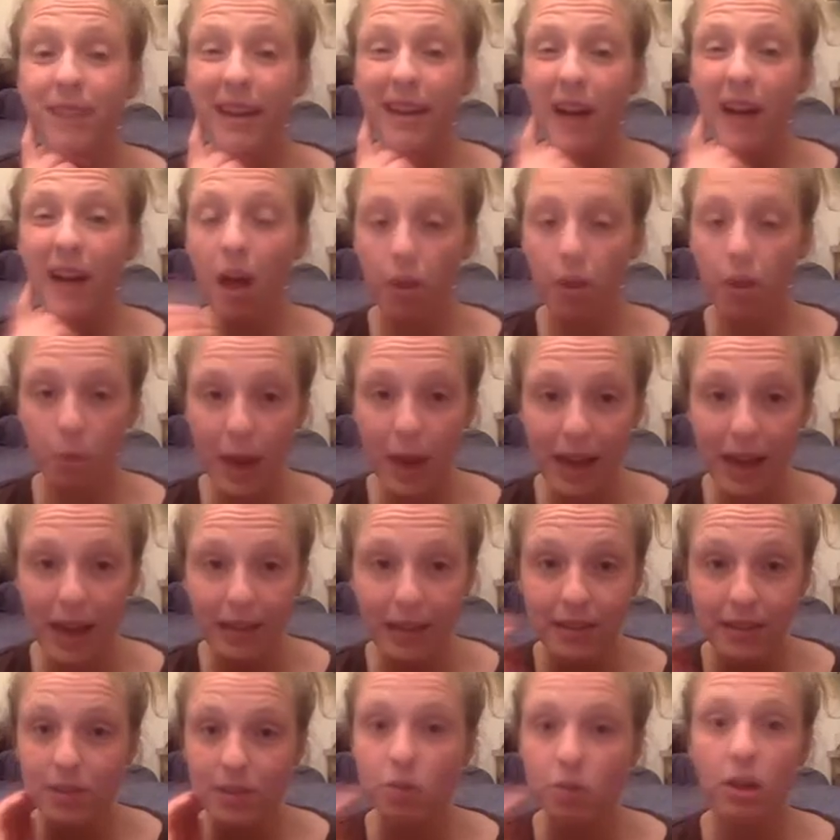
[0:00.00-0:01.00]
Other
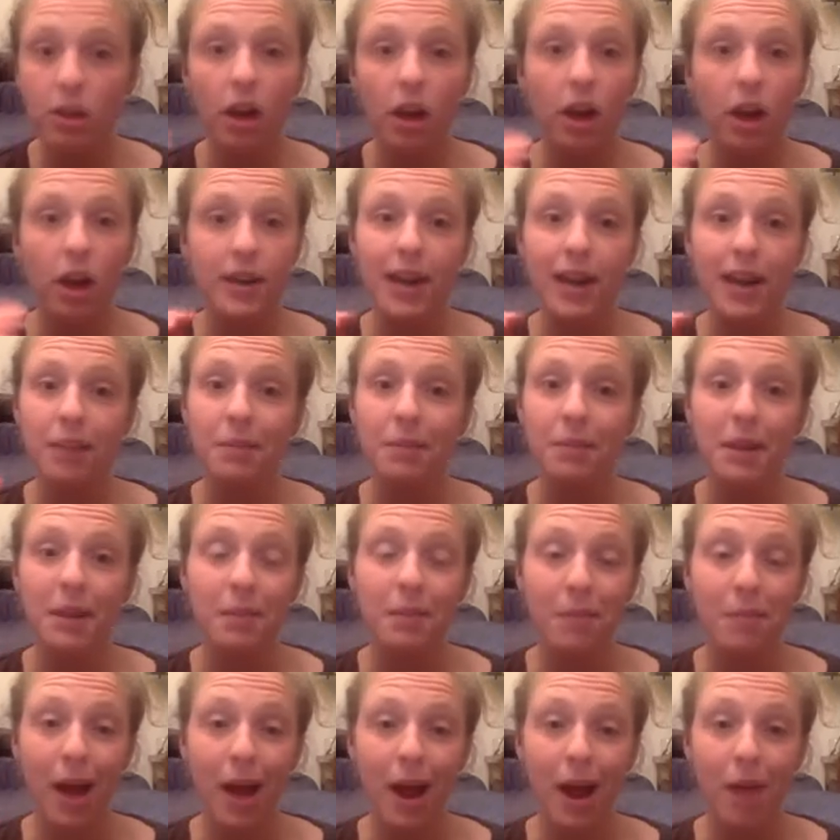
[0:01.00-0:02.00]
ways you can contact me
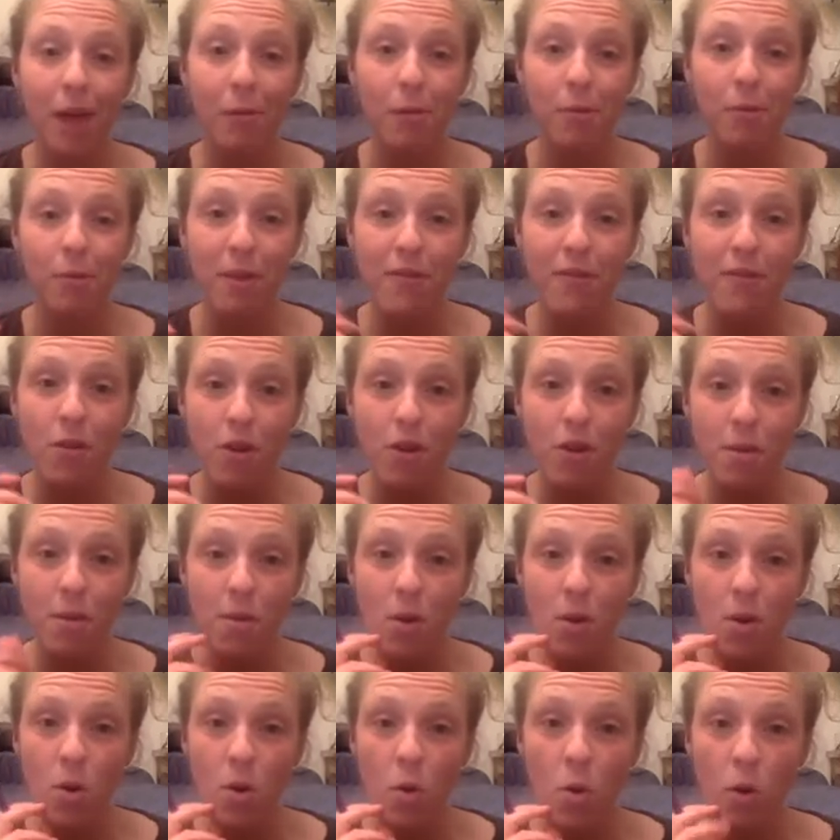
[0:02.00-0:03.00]
with my phone
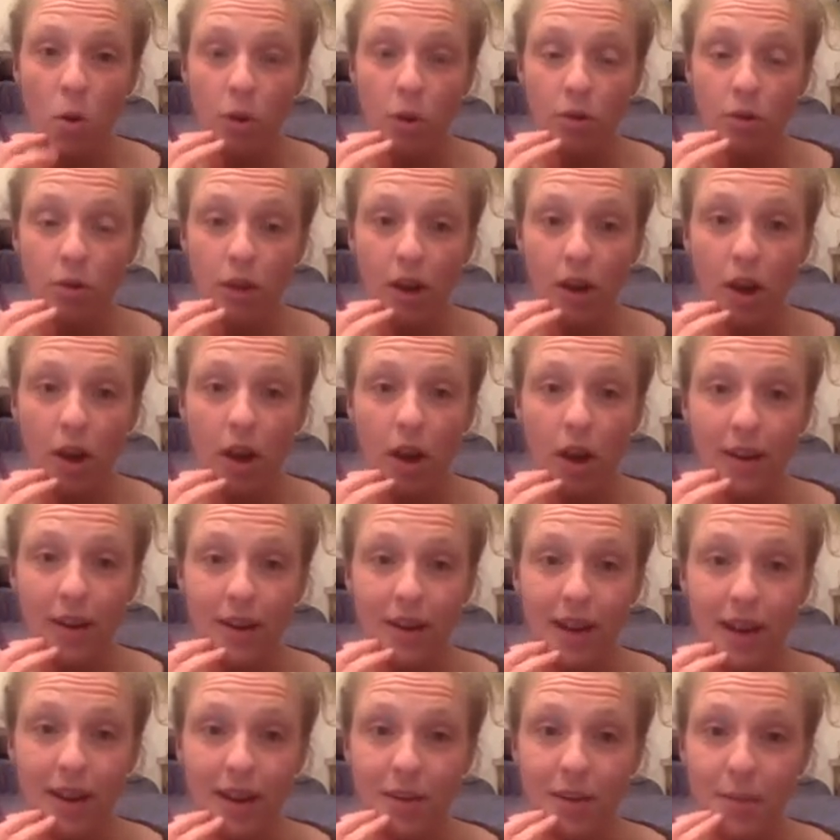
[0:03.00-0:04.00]
number, or you can
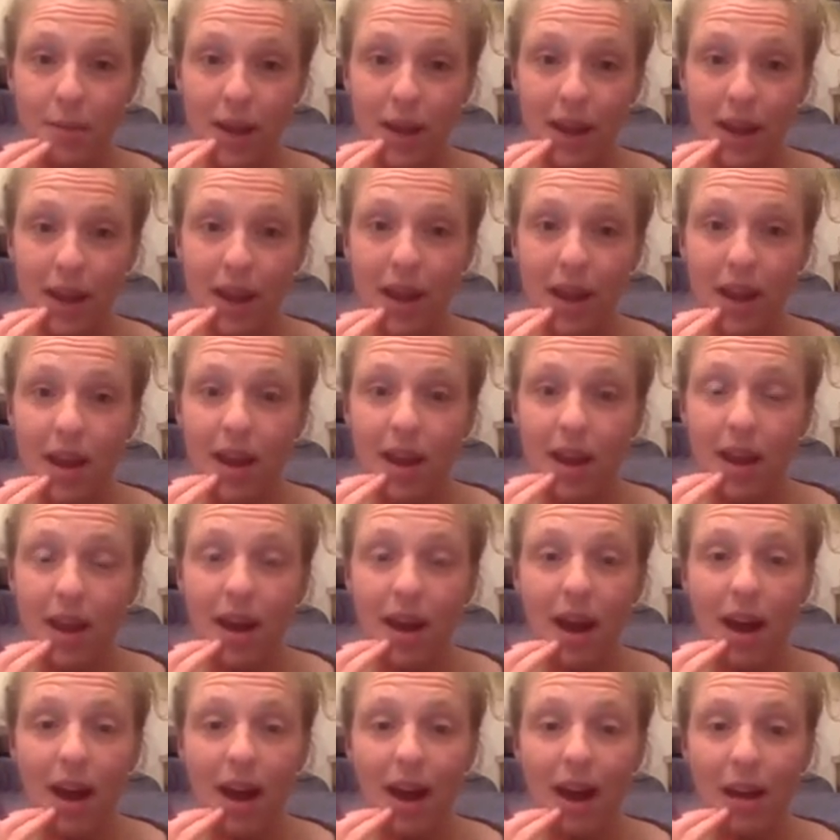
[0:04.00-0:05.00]
contact me
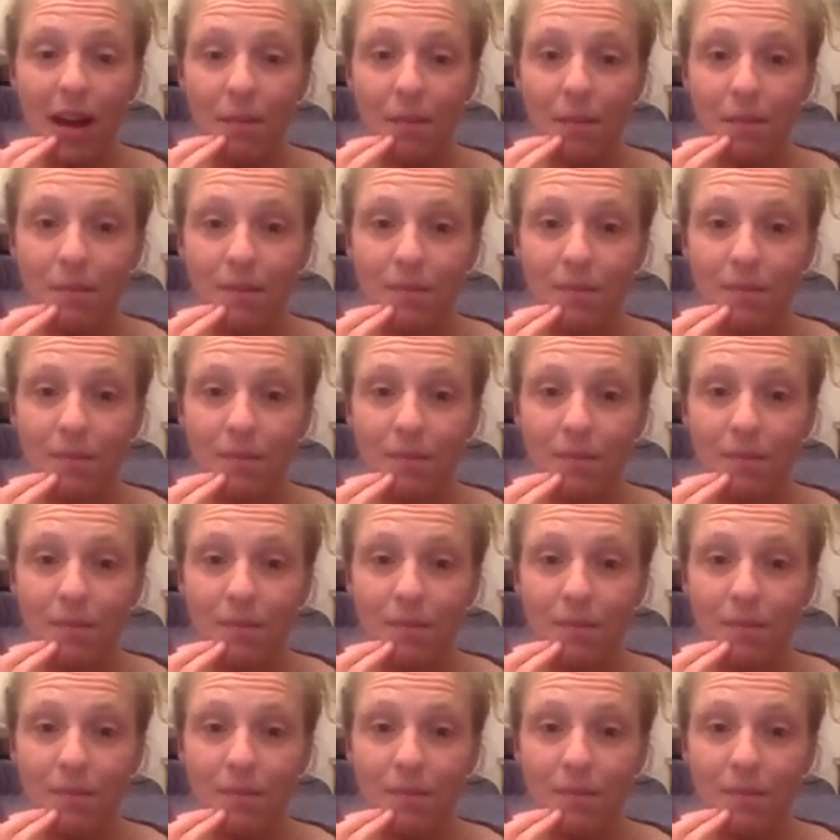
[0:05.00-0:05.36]
um,